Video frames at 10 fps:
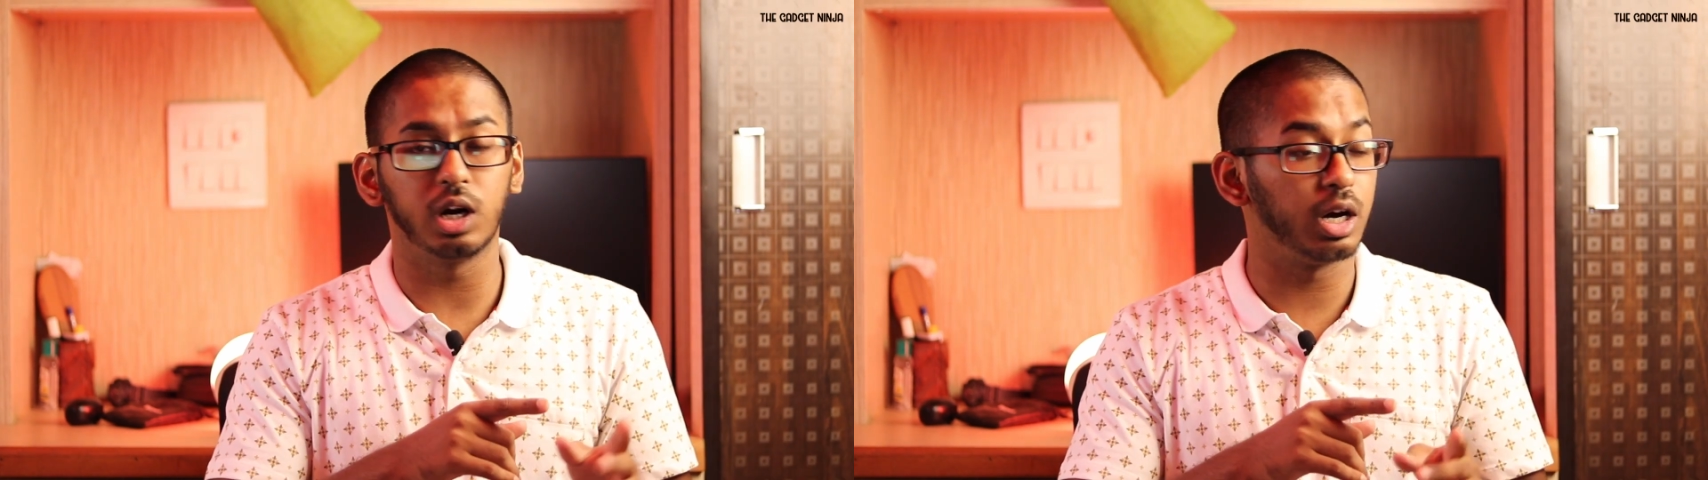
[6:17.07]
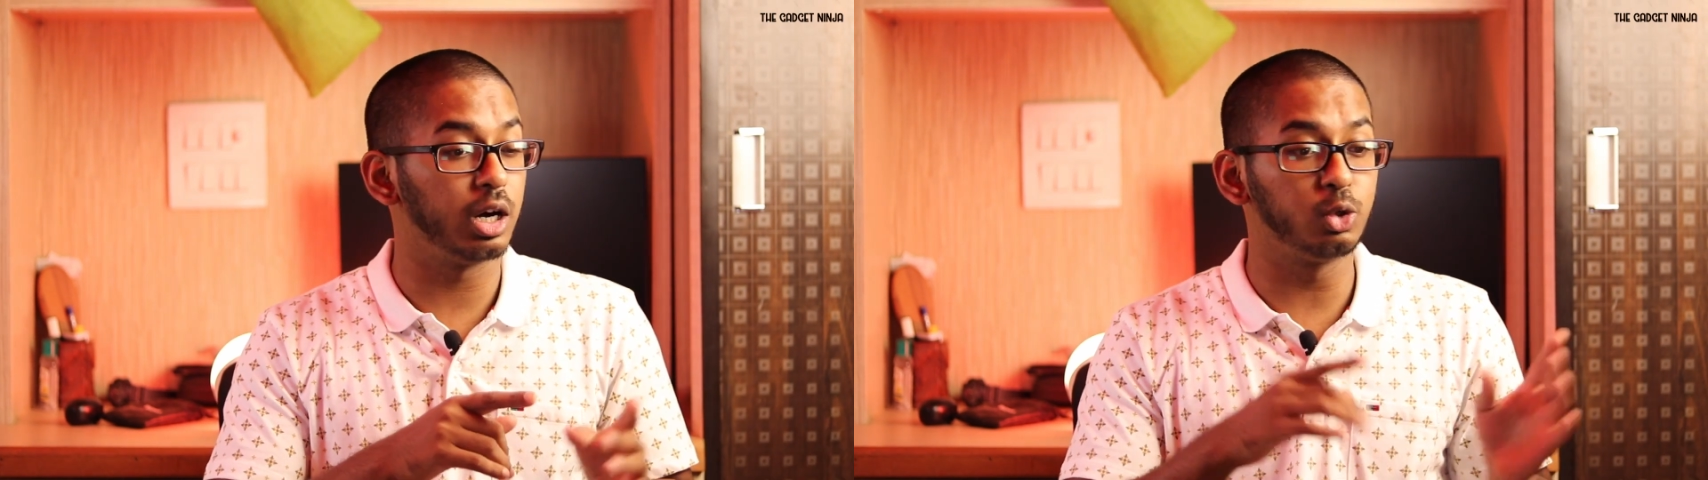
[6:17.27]

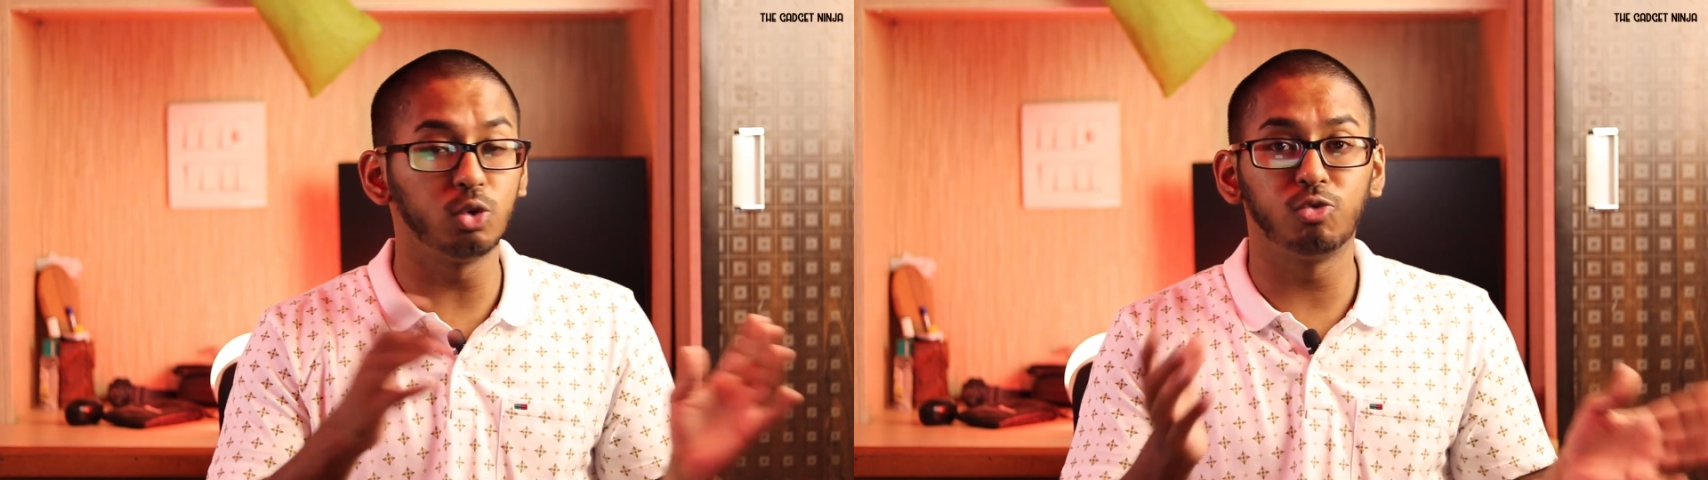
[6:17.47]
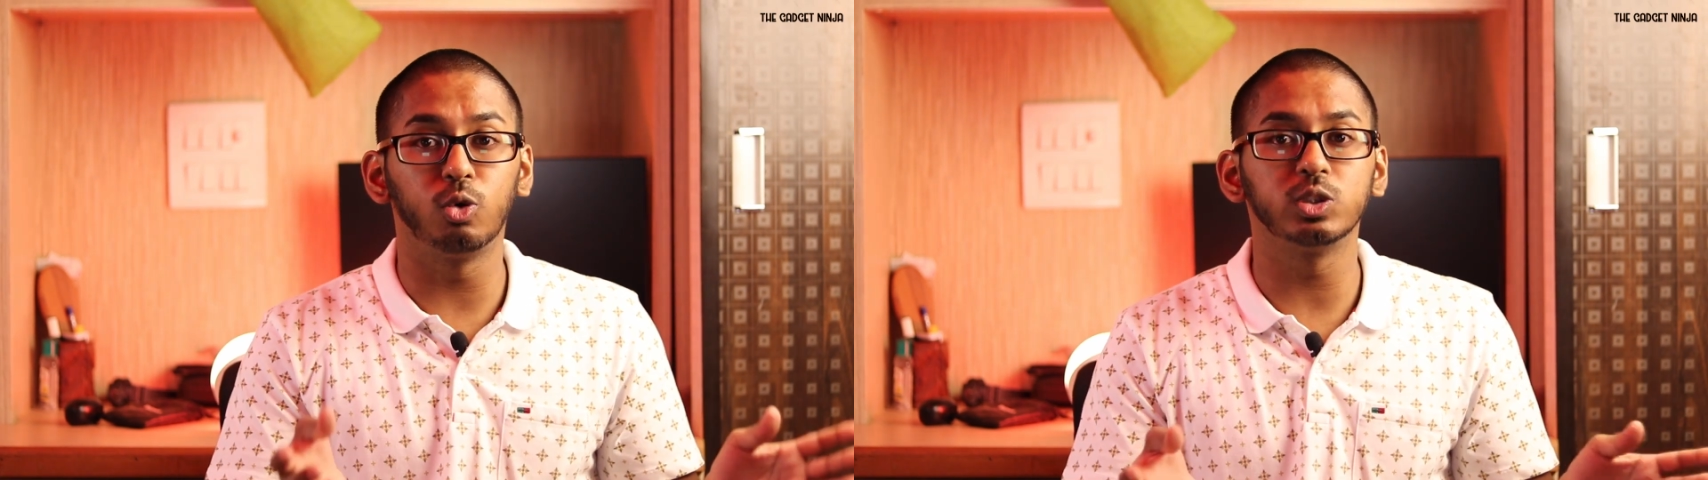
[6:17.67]

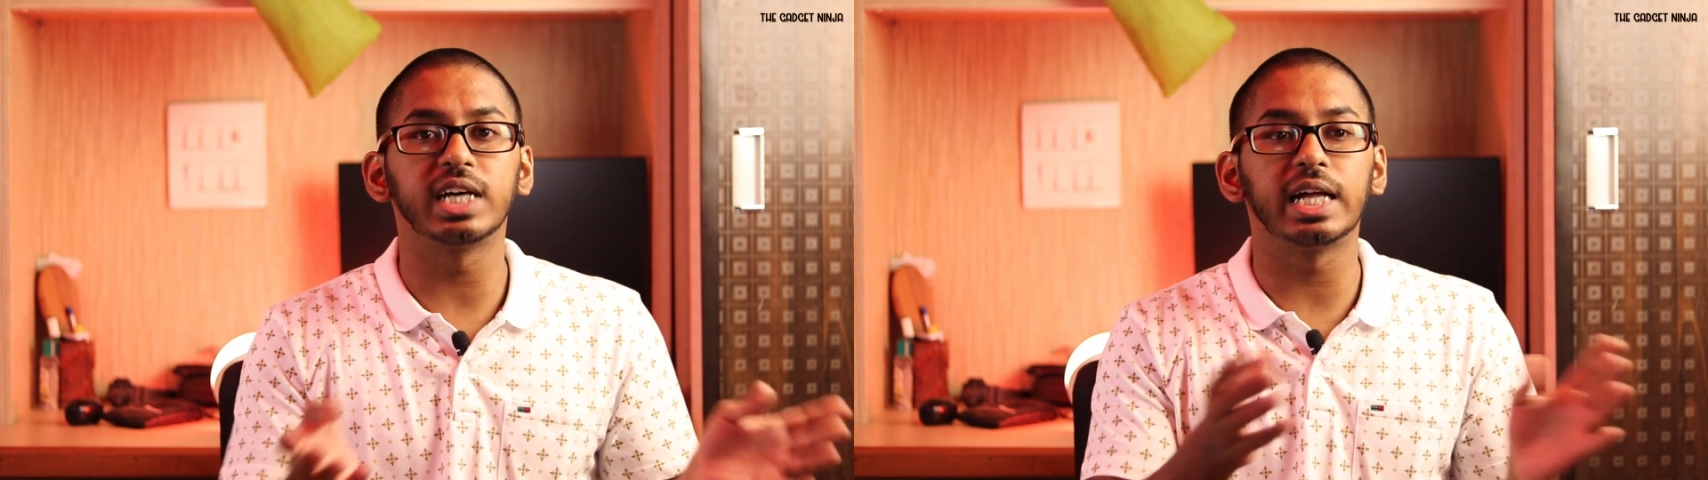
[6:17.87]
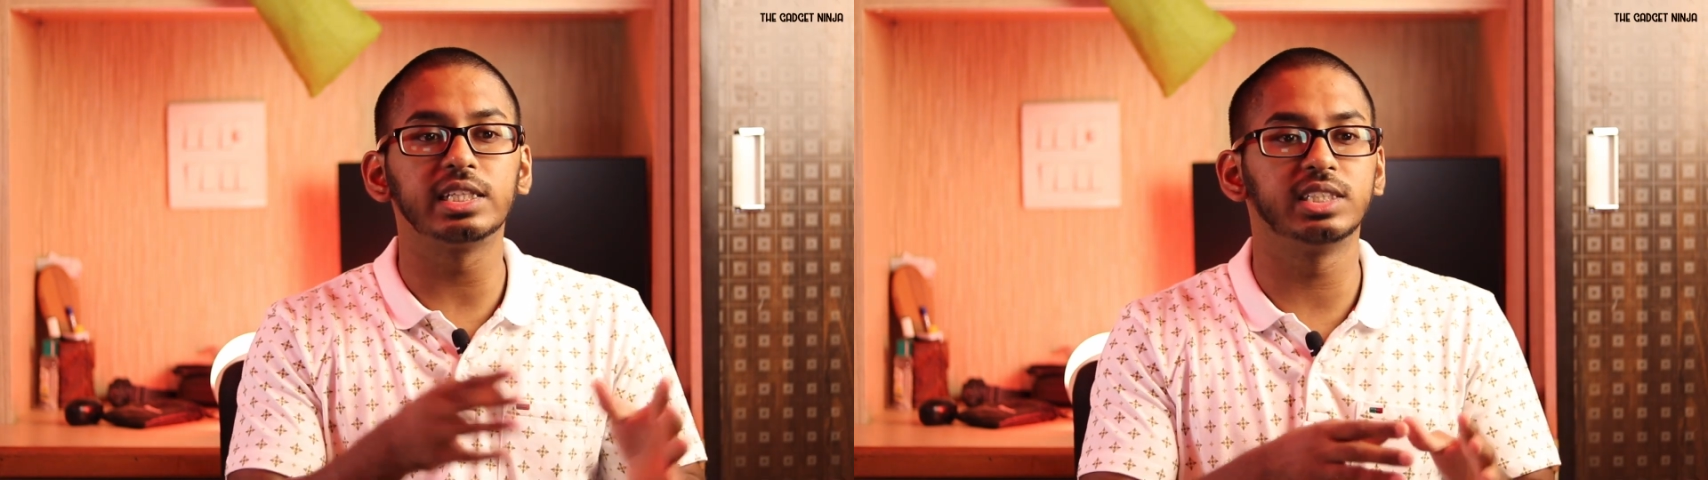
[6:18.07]
phones
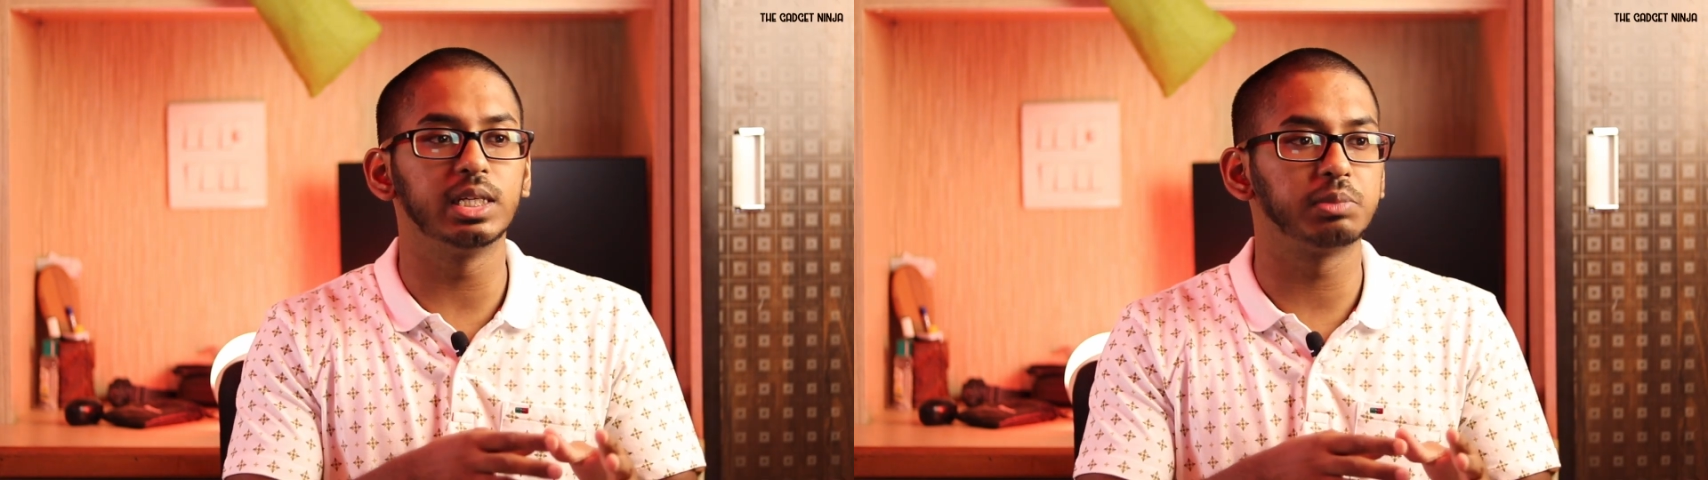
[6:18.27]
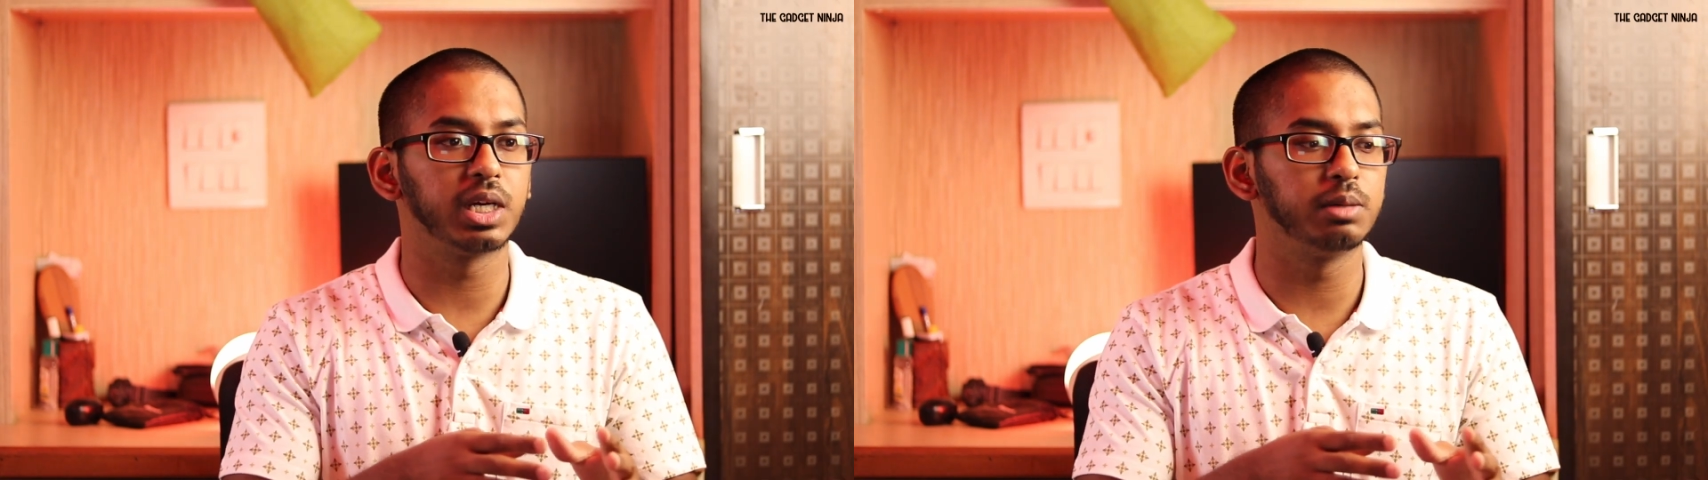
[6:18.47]
at the
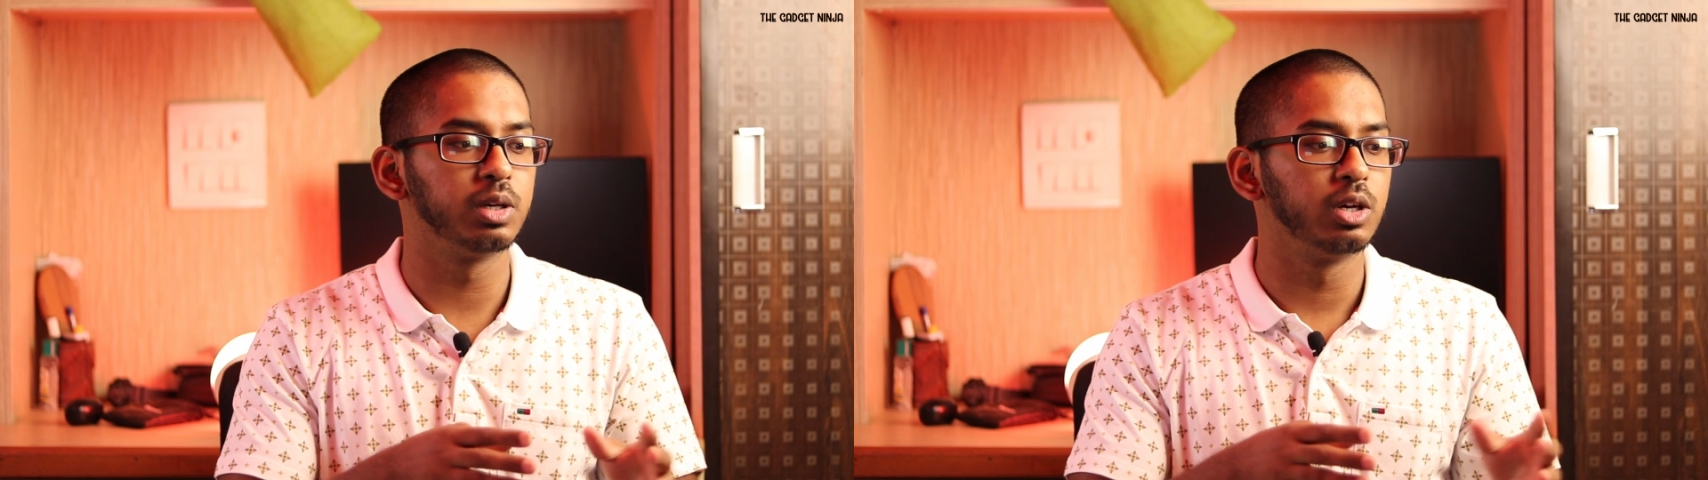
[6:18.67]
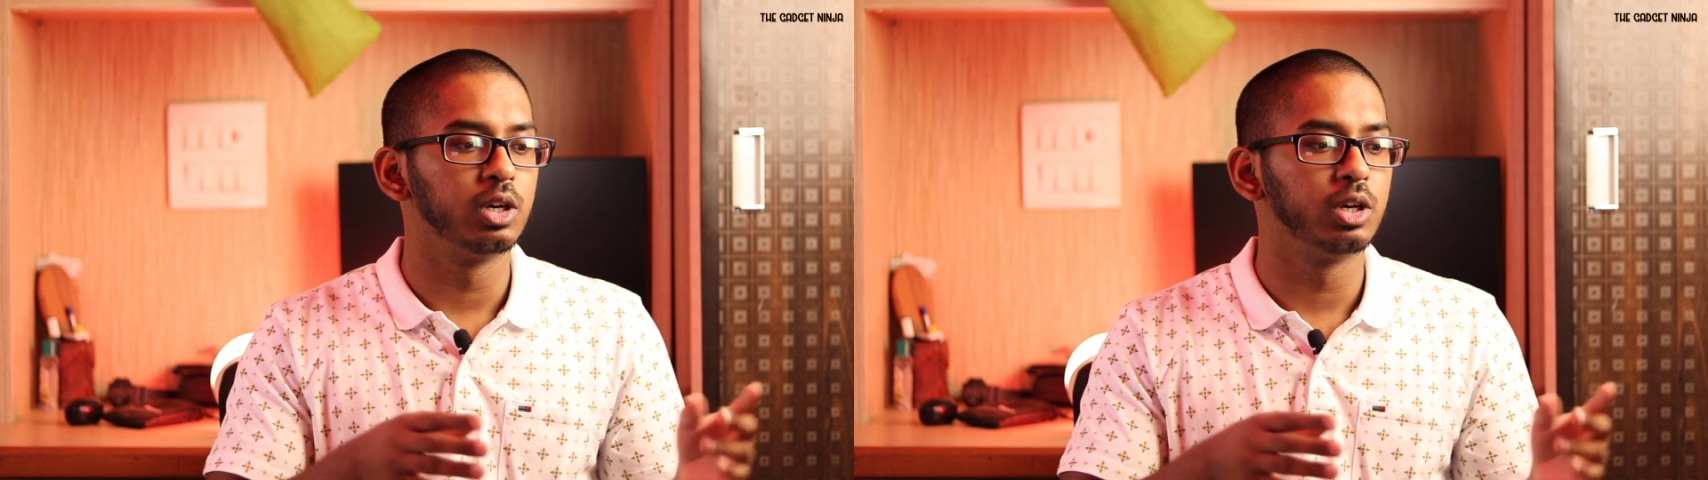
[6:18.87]
same time.